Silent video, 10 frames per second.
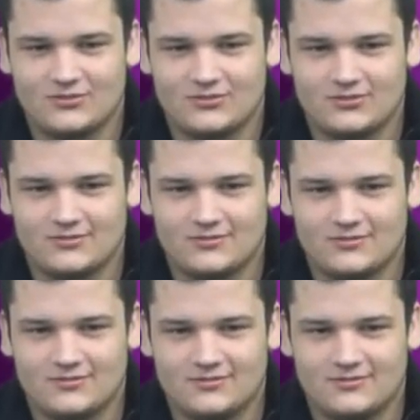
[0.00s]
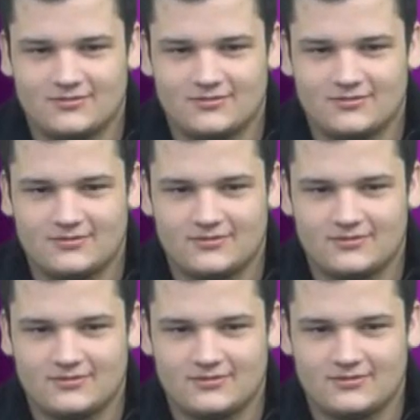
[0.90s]

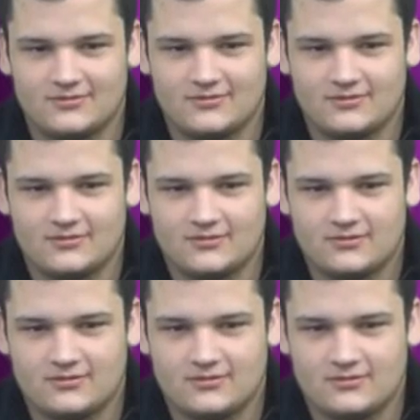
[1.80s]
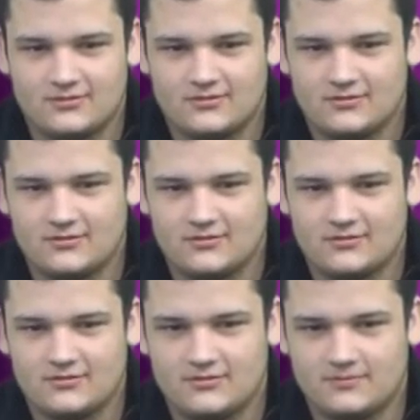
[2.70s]

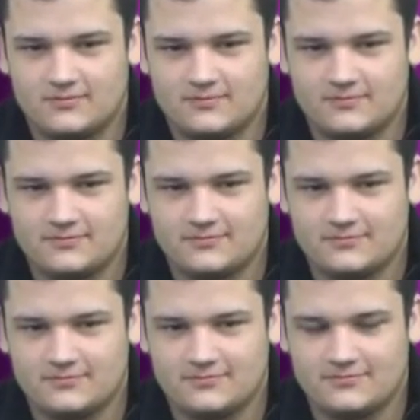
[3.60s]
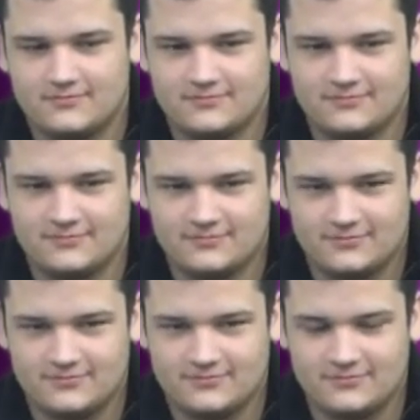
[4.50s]

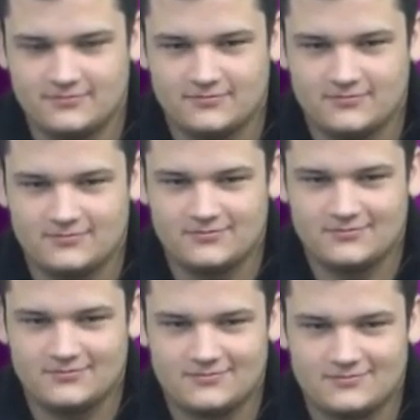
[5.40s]
The person shown says nothing.